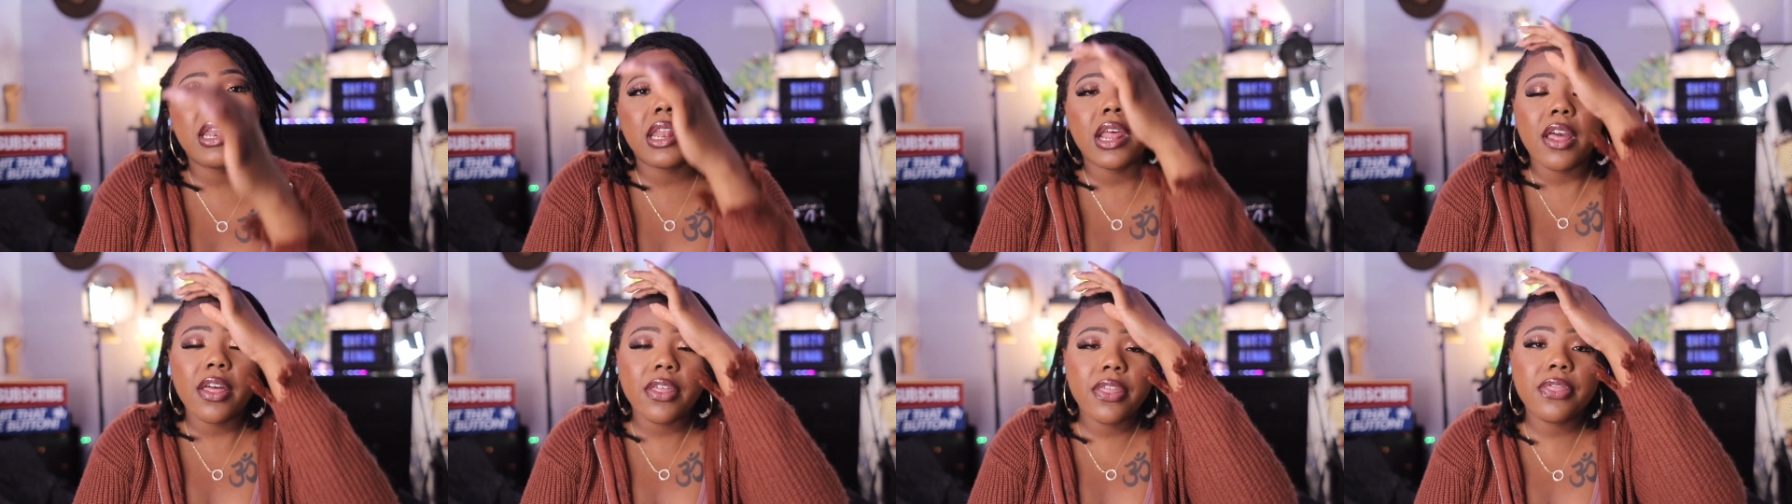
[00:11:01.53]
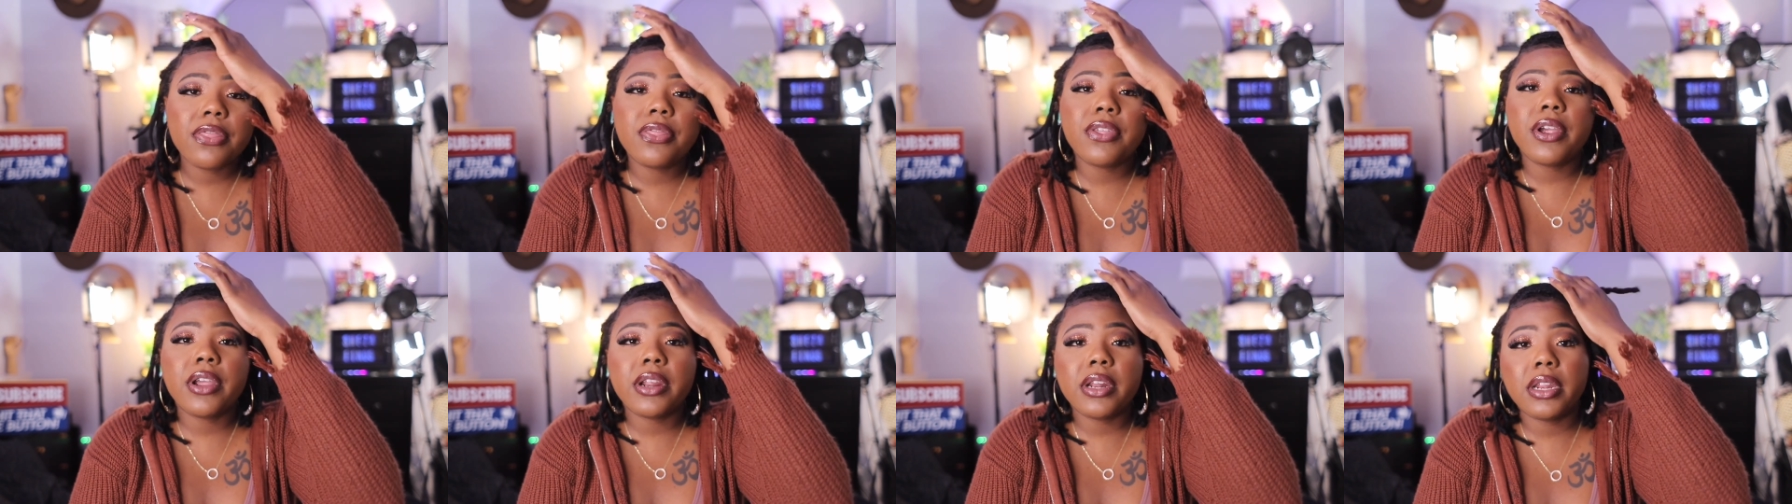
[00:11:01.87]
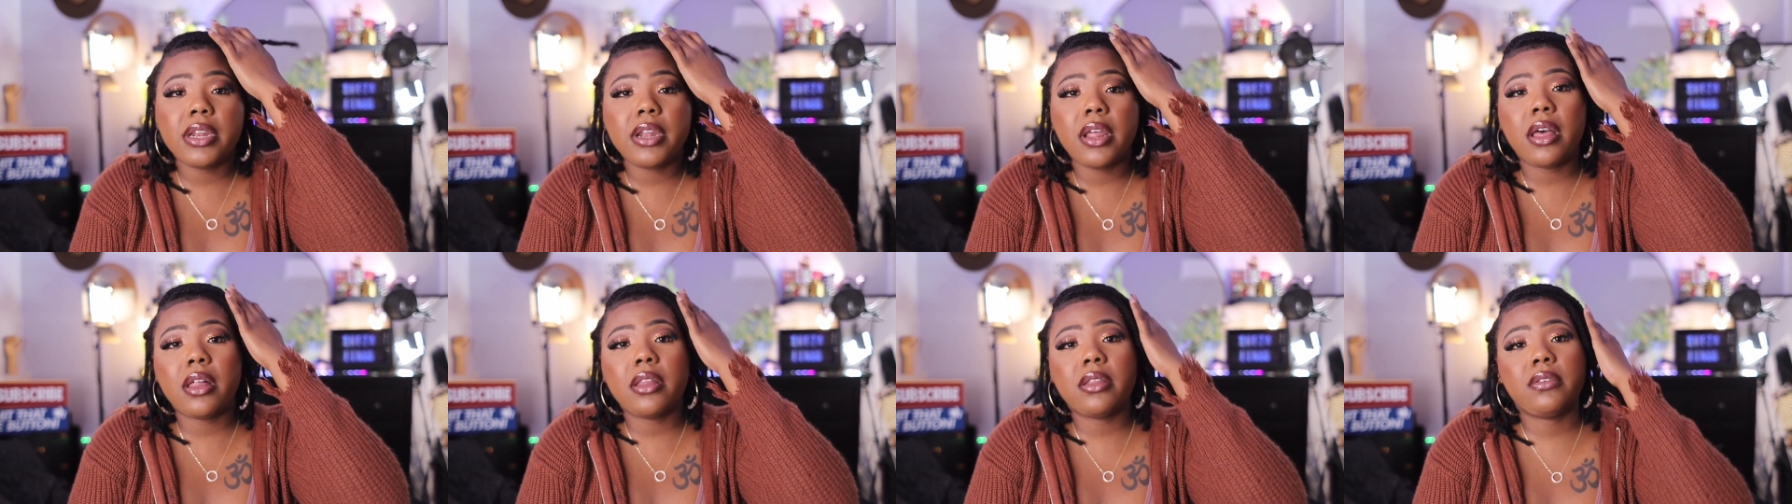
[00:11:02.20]

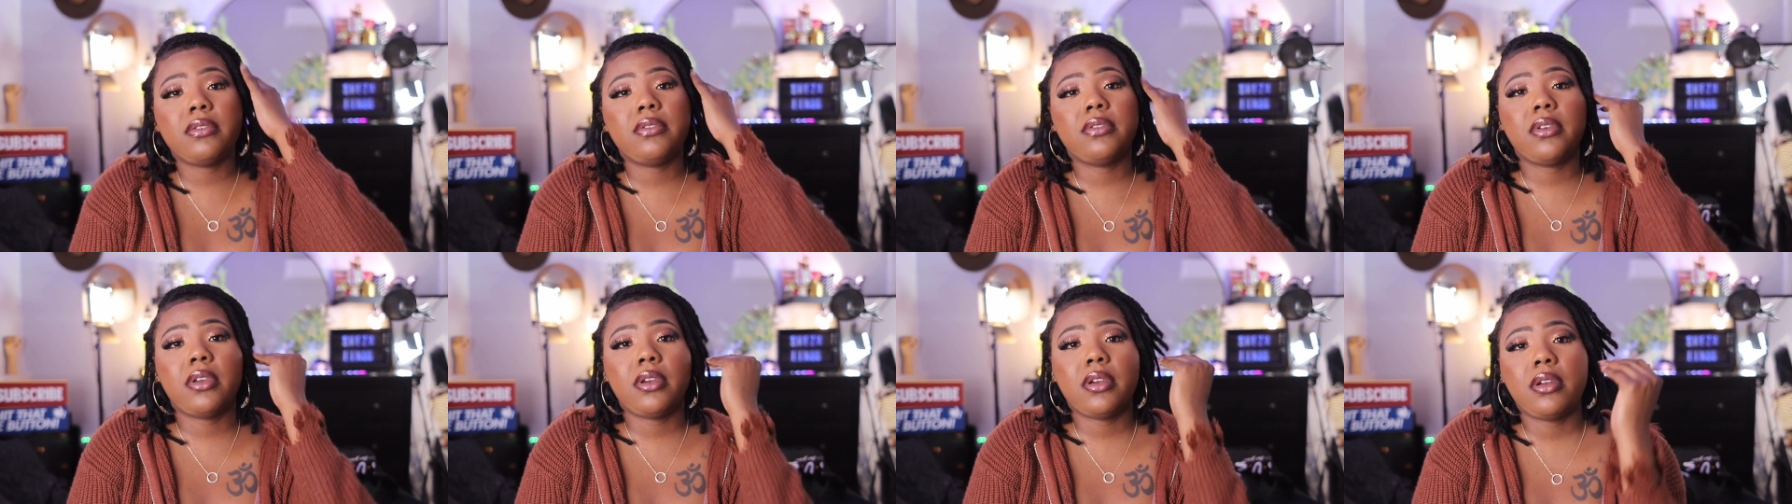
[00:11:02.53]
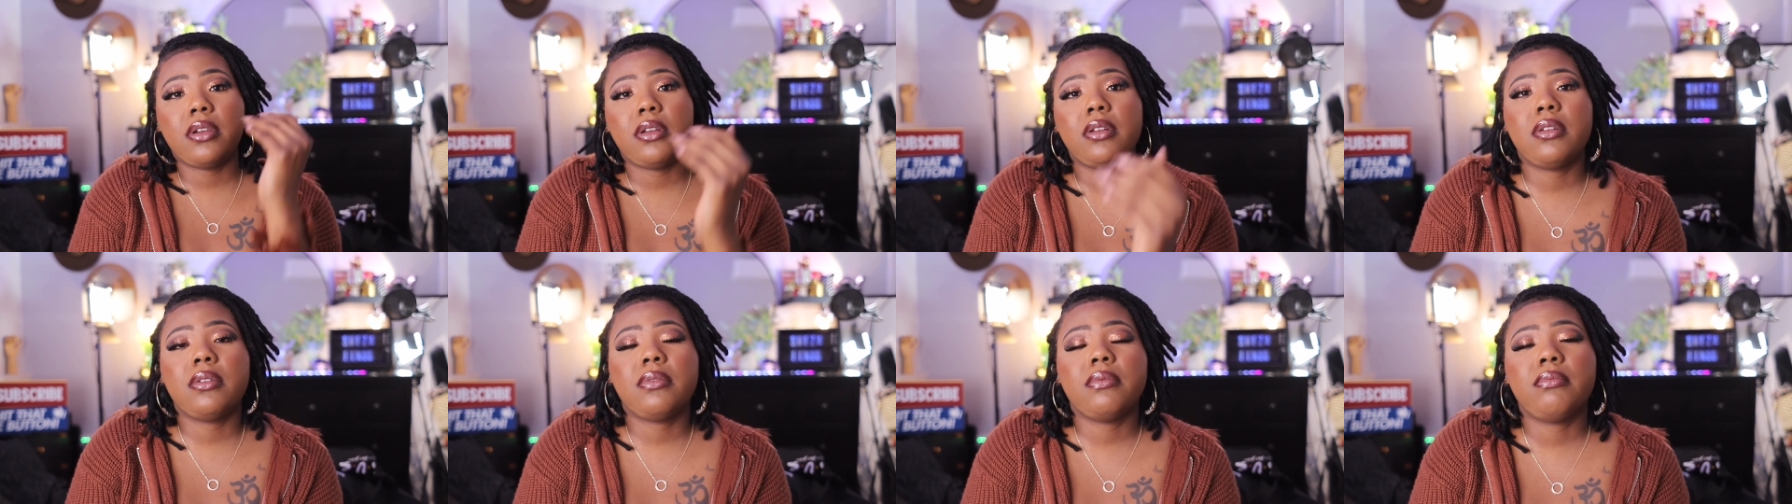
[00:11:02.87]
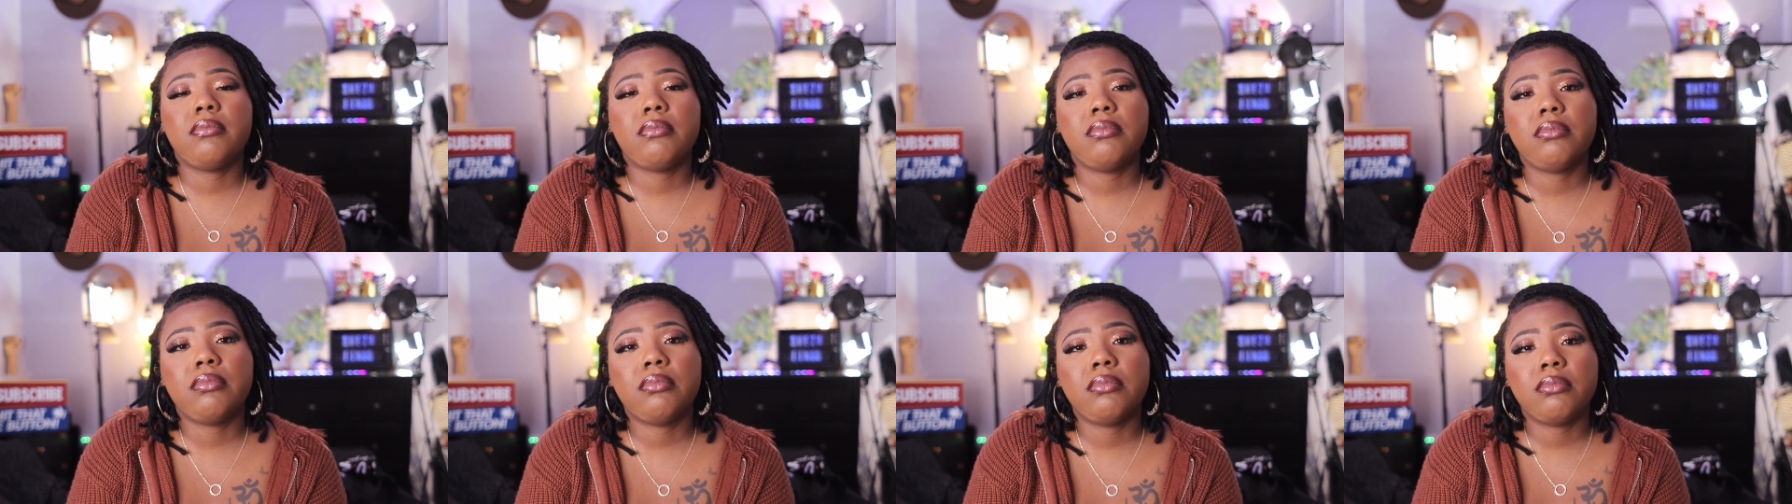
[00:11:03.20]
$30, girl.
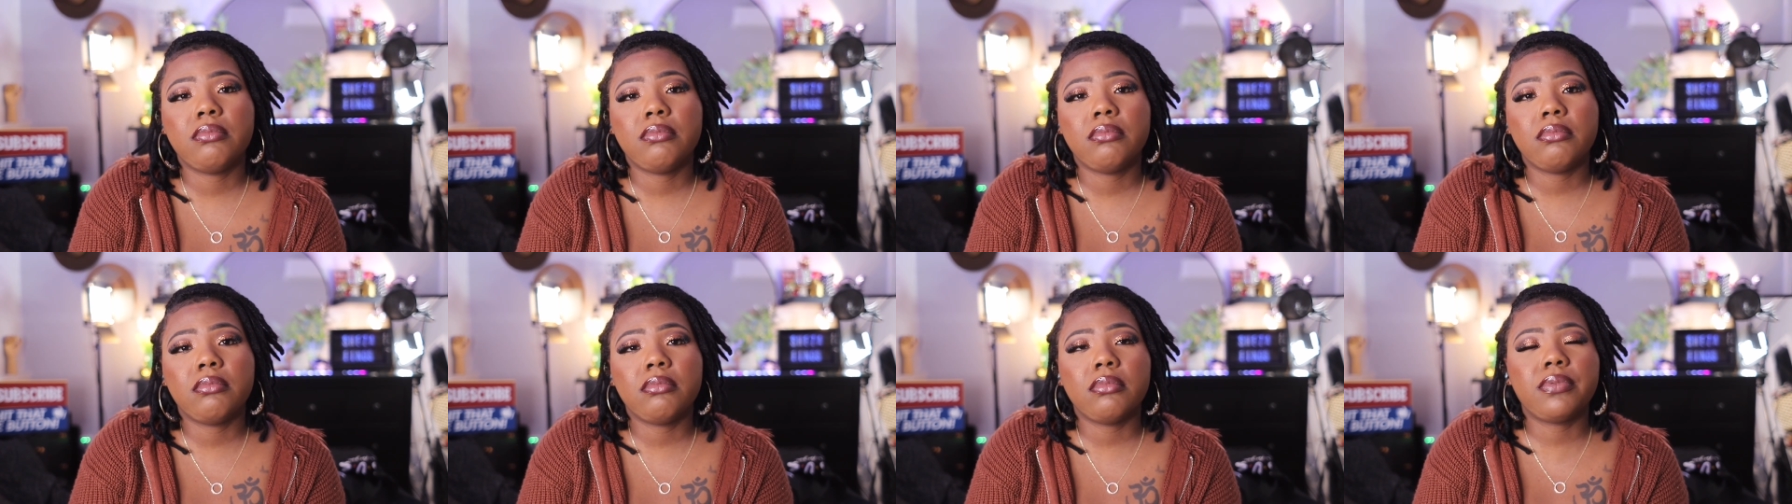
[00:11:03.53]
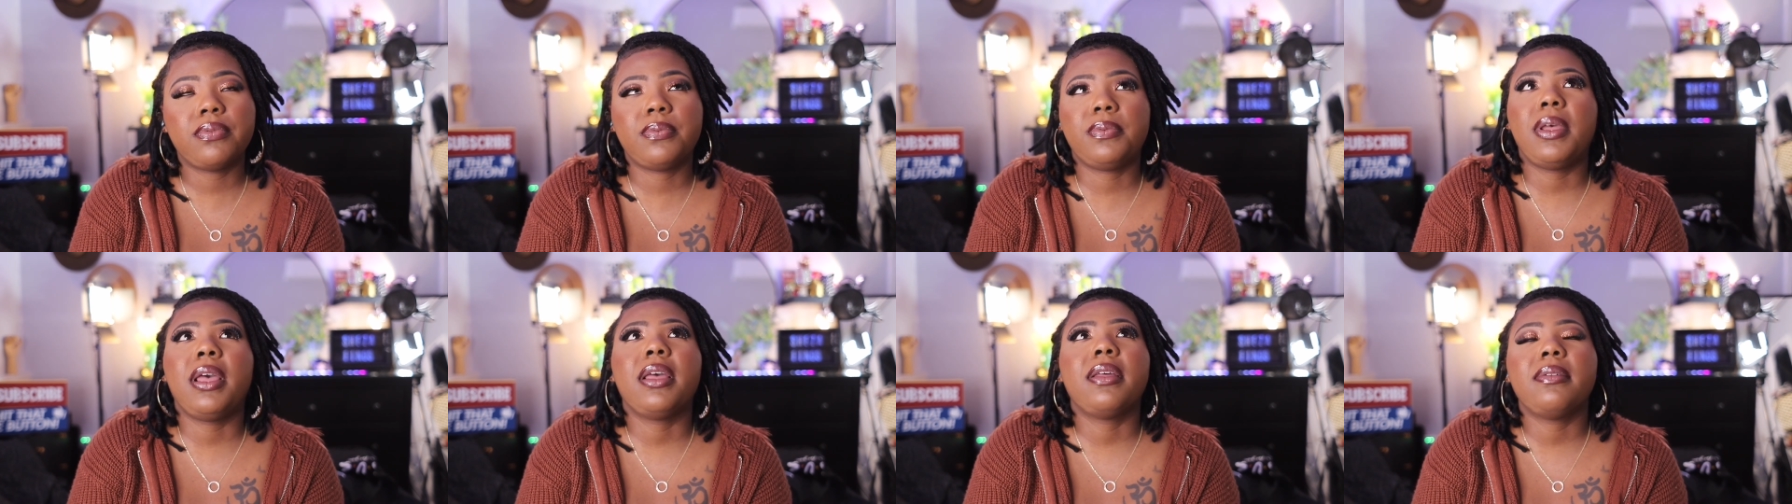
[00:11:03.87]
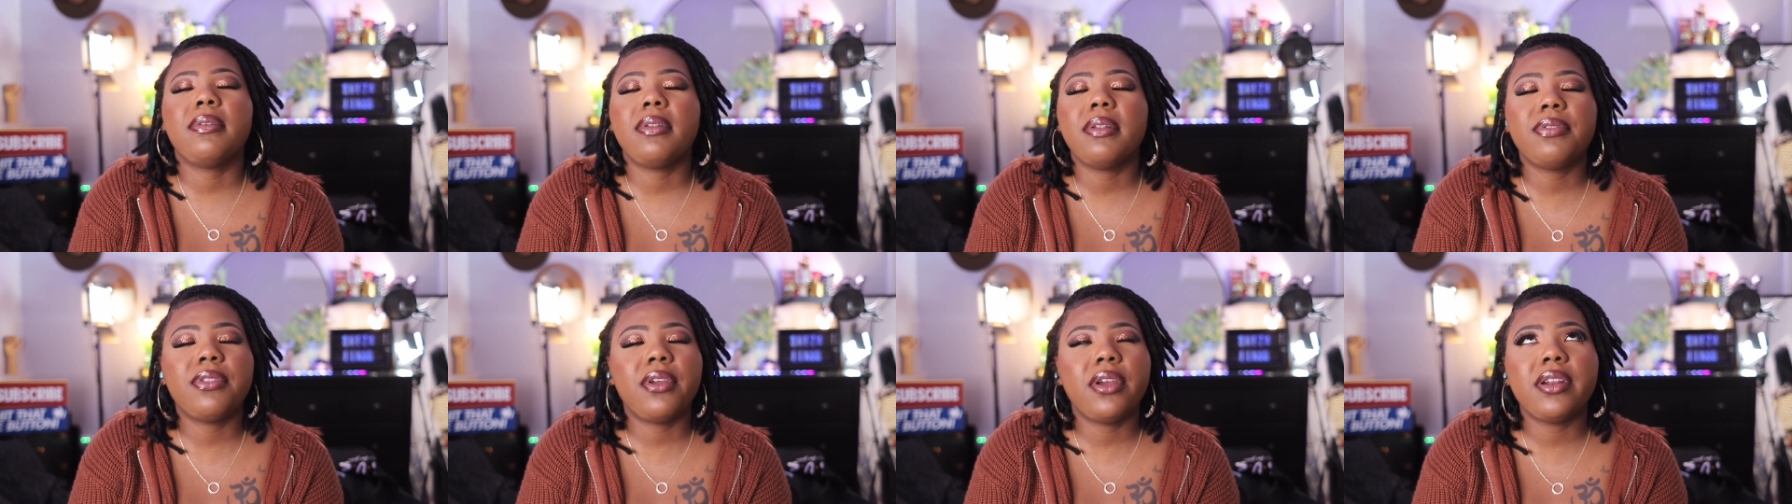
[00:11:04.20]

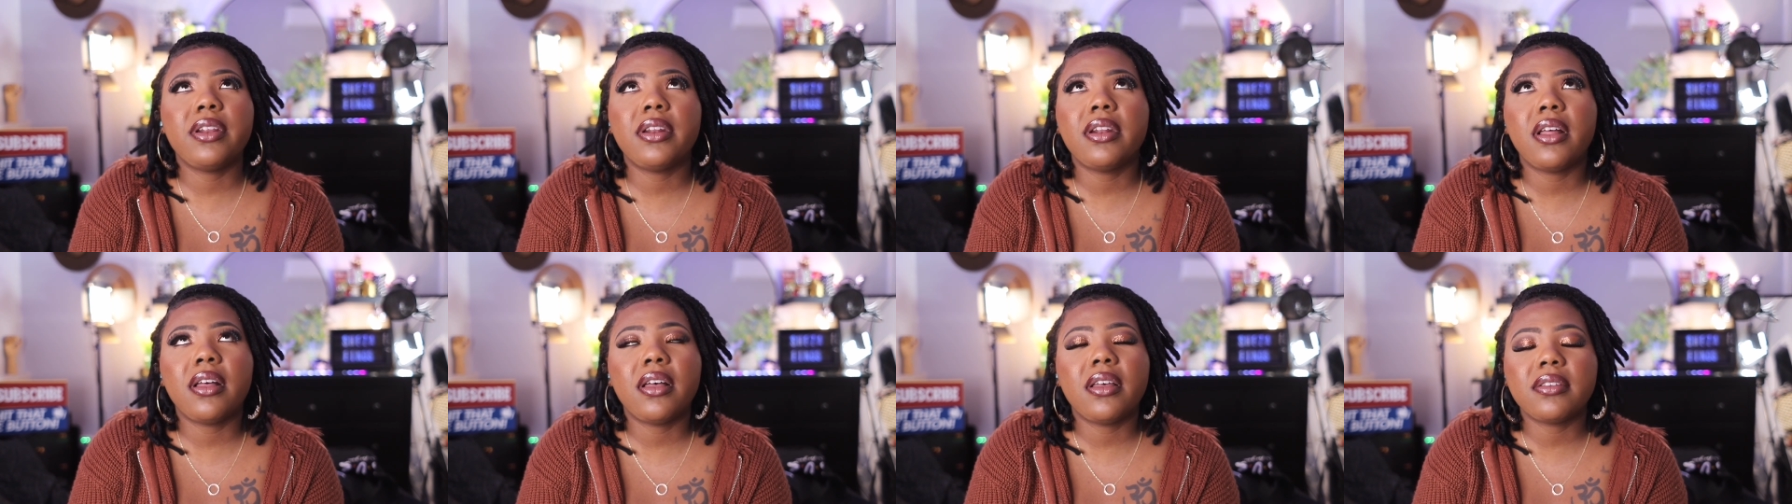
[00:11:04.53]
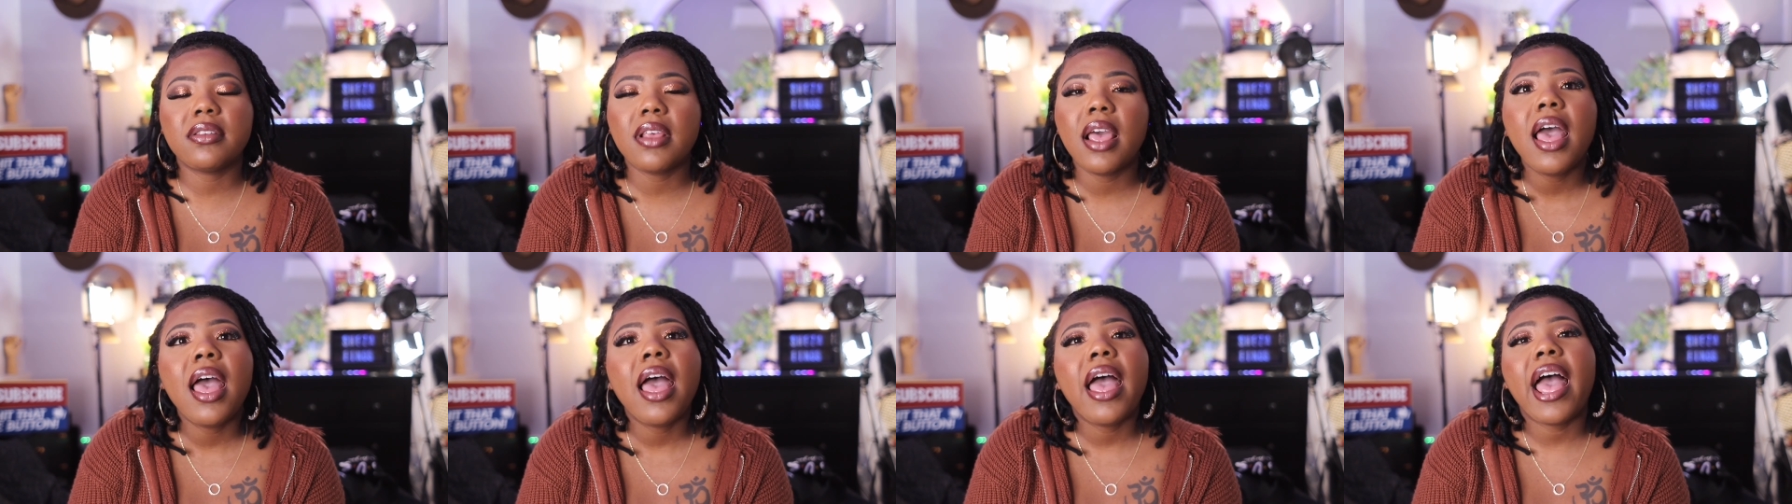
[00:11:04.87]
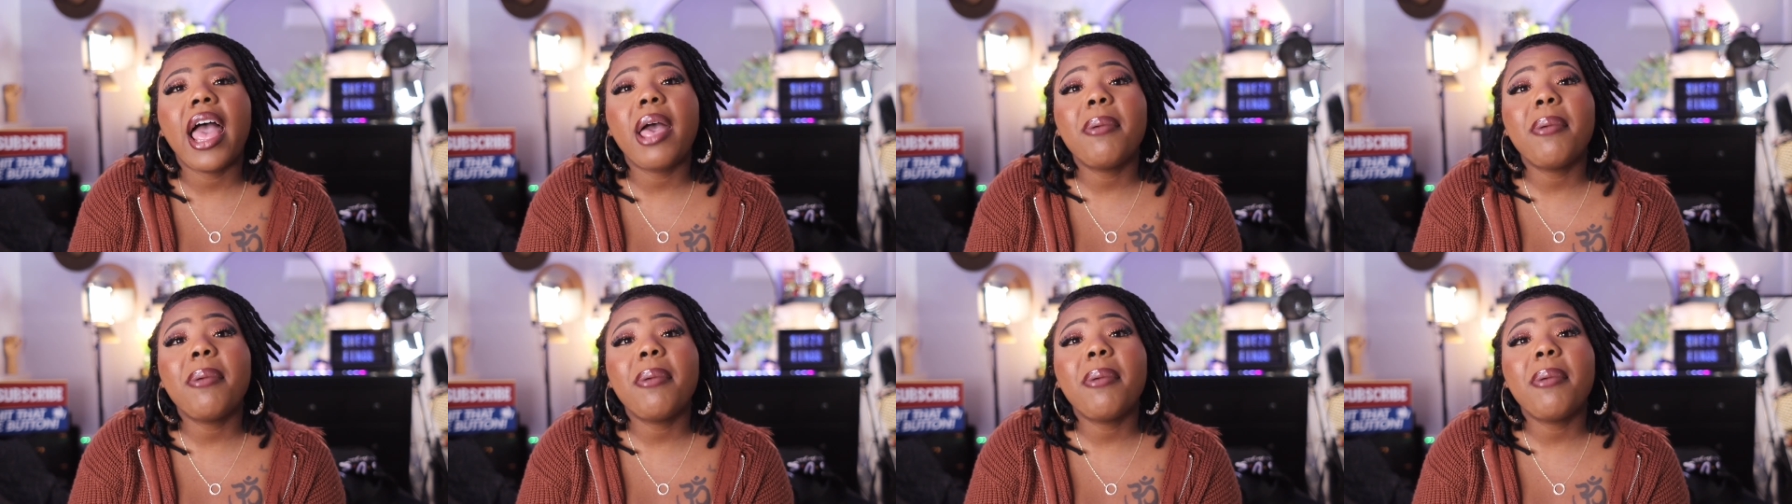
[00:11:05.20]
$30.